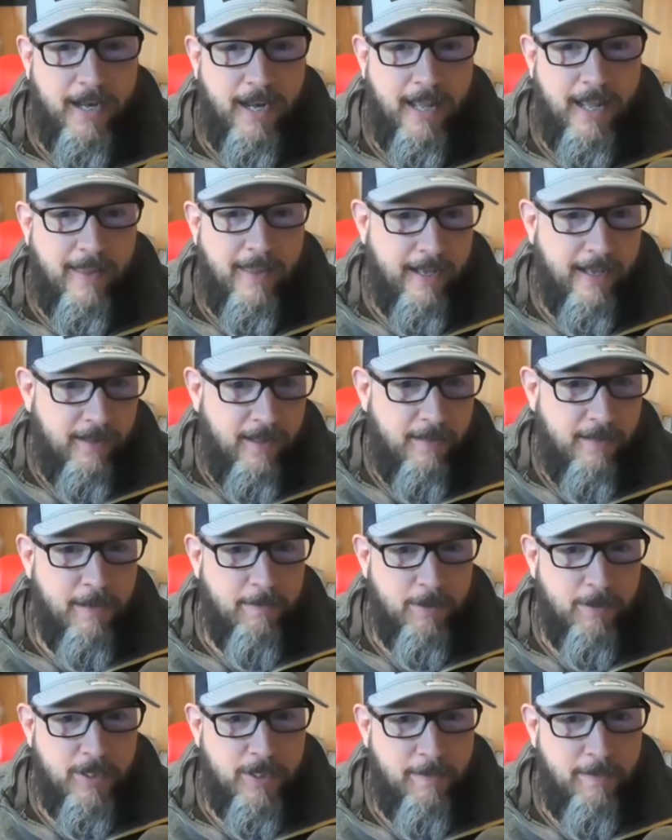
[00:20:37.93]
And that club
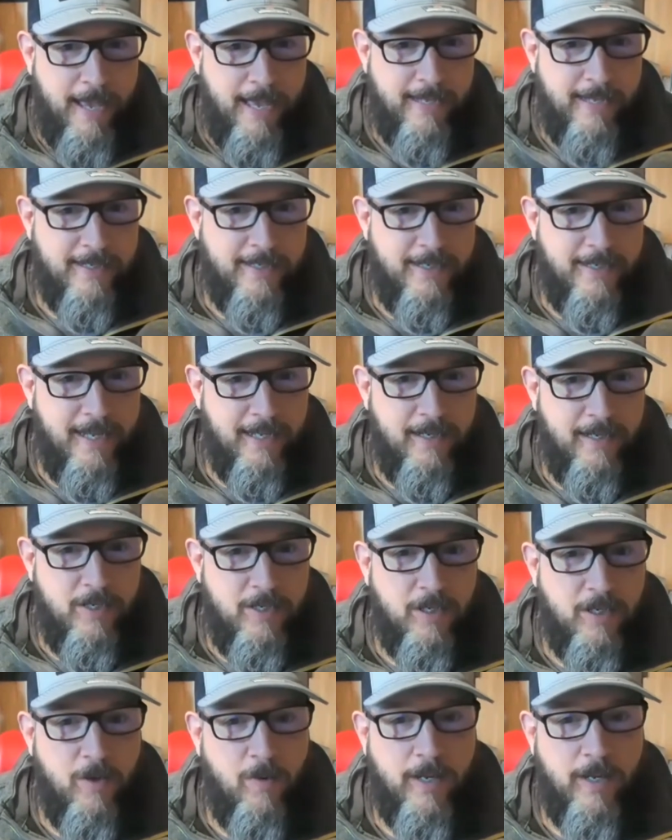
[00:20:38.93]
membership has the
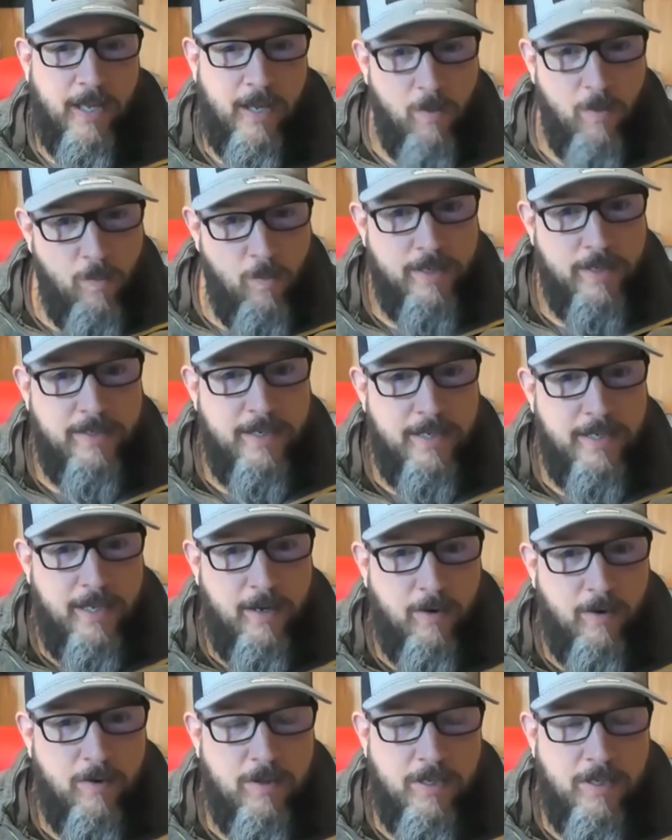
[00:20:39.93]
technician going out once a
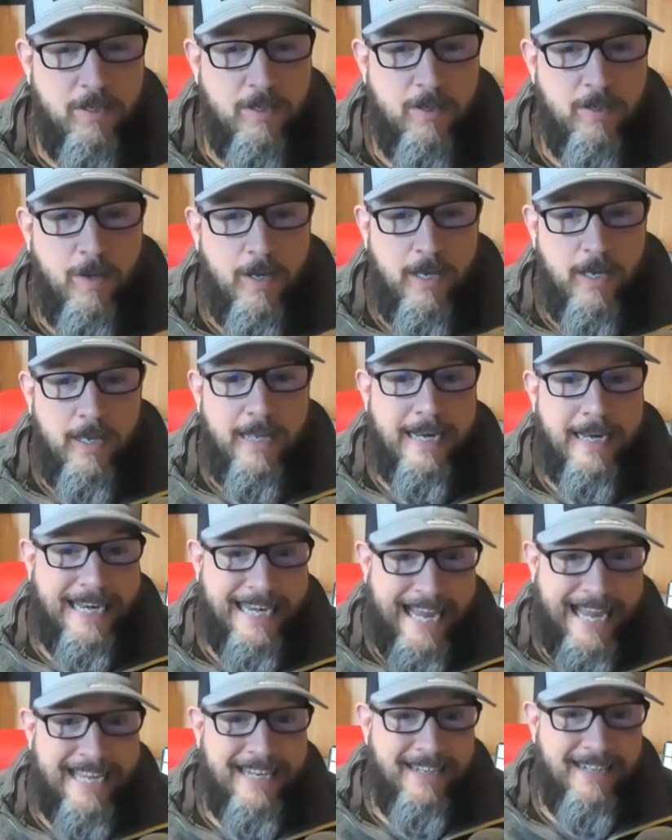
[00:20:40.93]
year to do
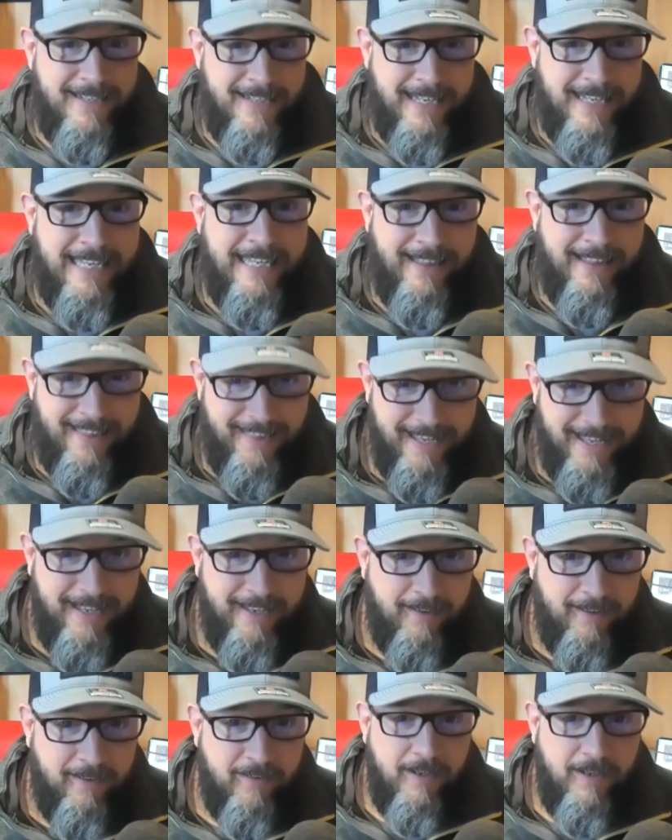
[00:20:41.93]
nineteen
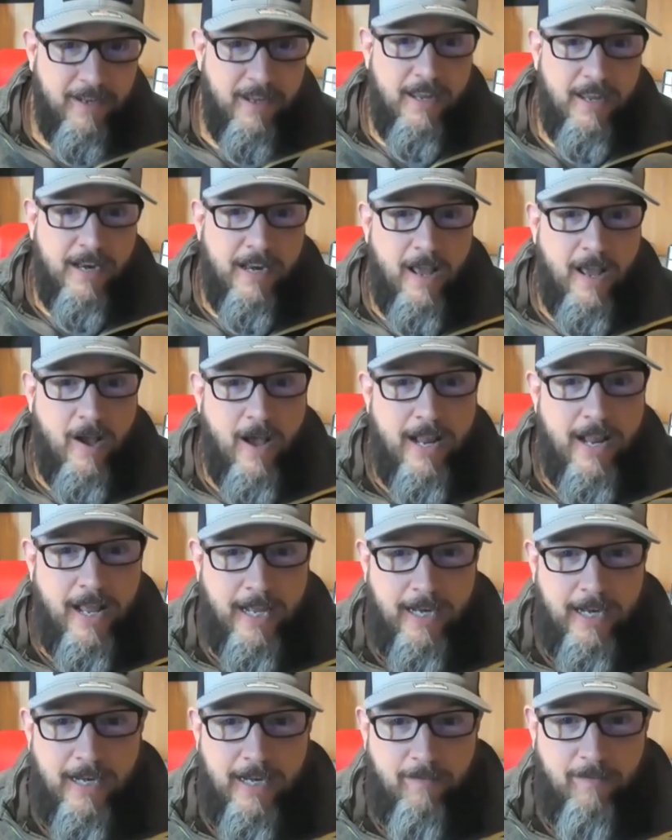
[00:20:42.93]
things. Now, I
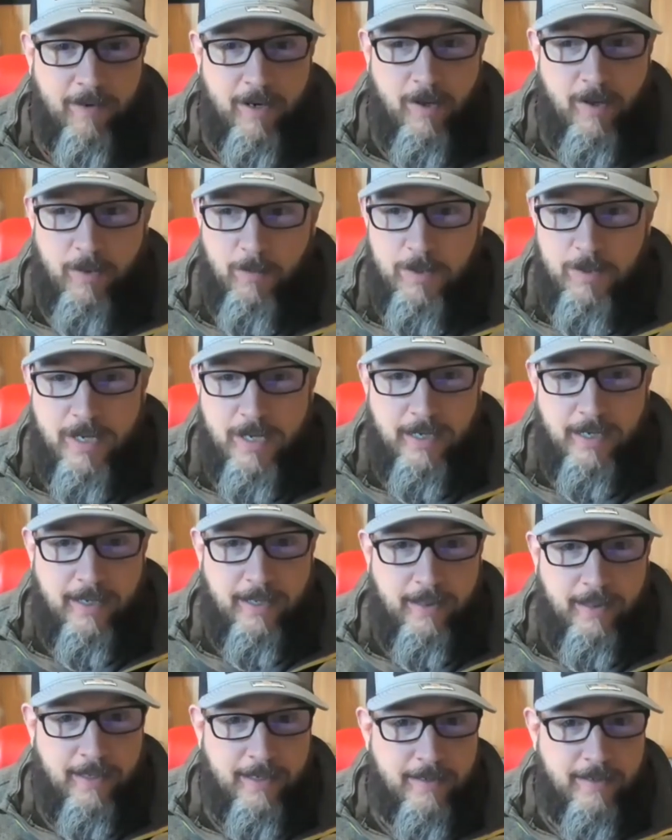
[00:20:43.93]
didn't even know there was
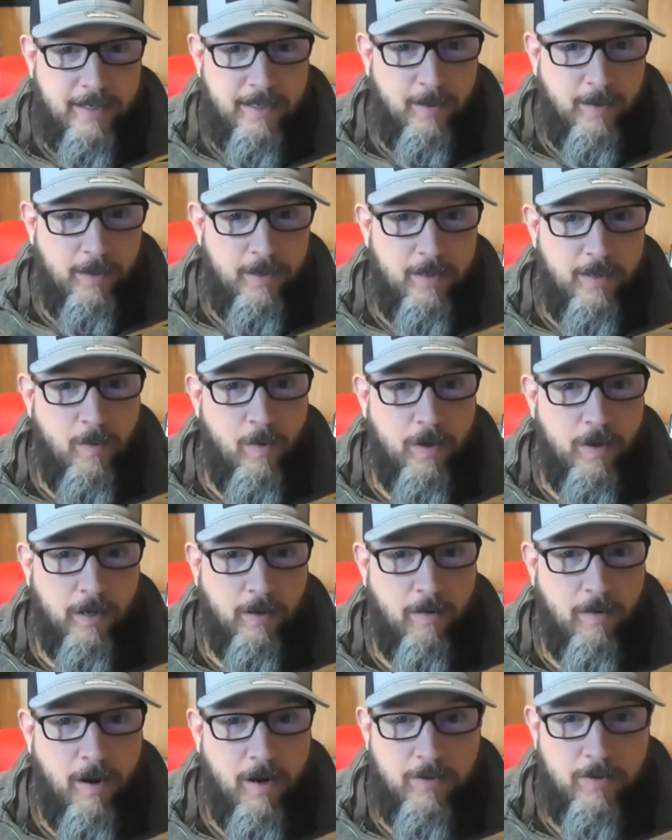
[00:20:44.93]
nineteen things that you could do on a
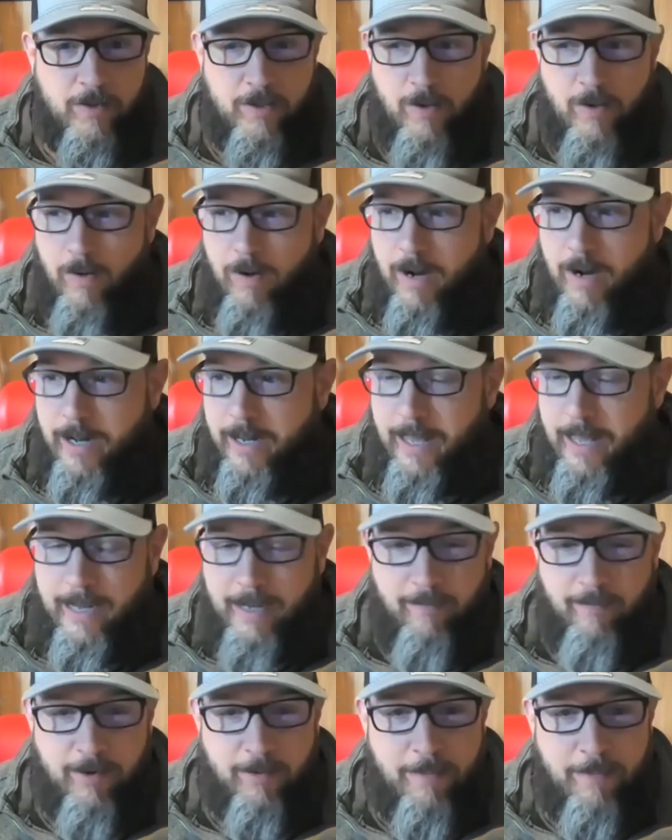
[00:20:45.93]
garage door. I can't
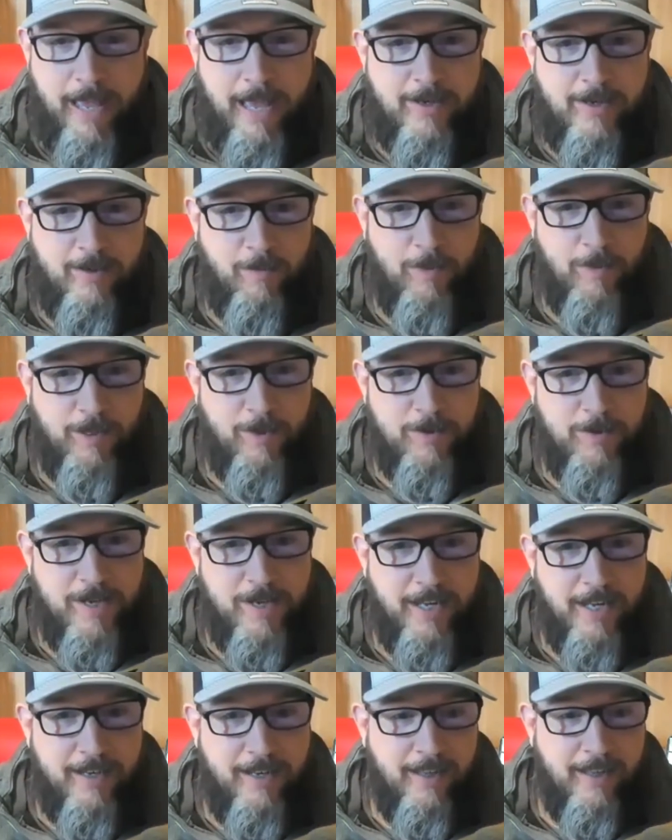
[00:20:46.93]
even imagine what those
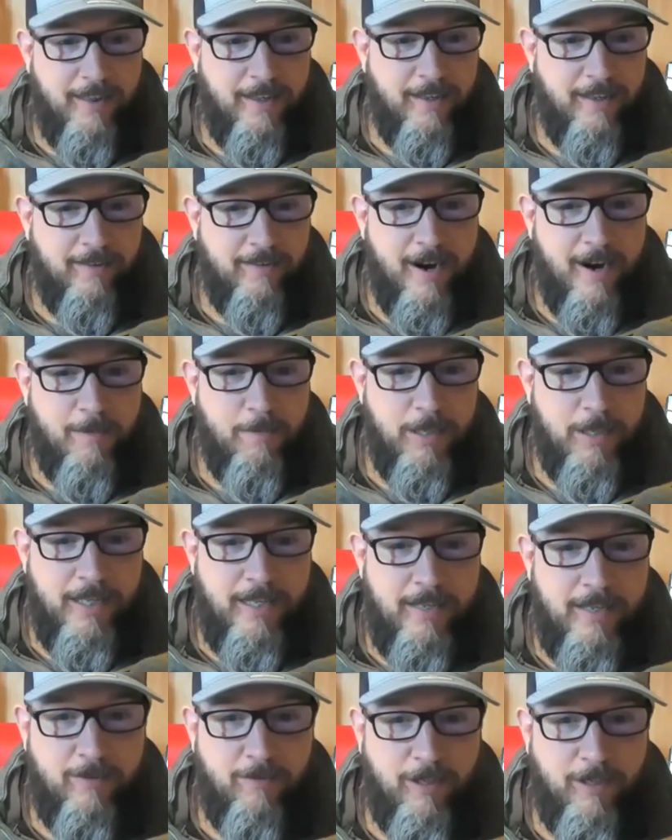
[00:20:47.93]
nineteen things are, but
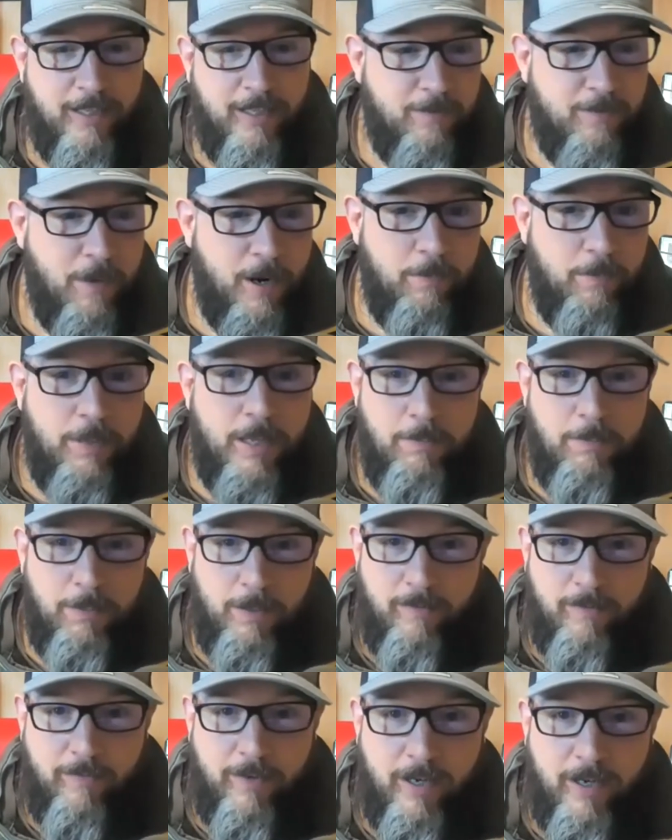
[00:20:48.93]
these really smart people
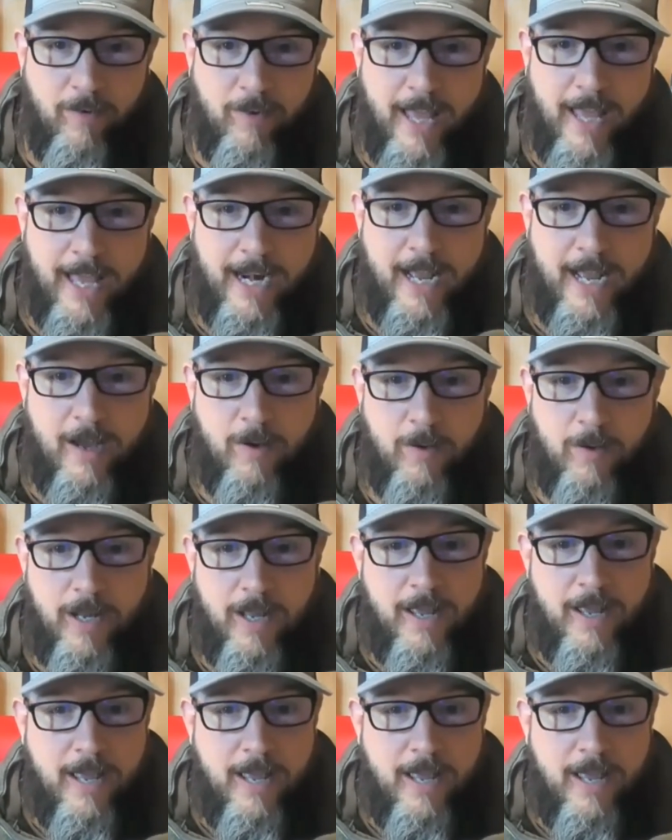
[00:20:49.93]
have figured that out.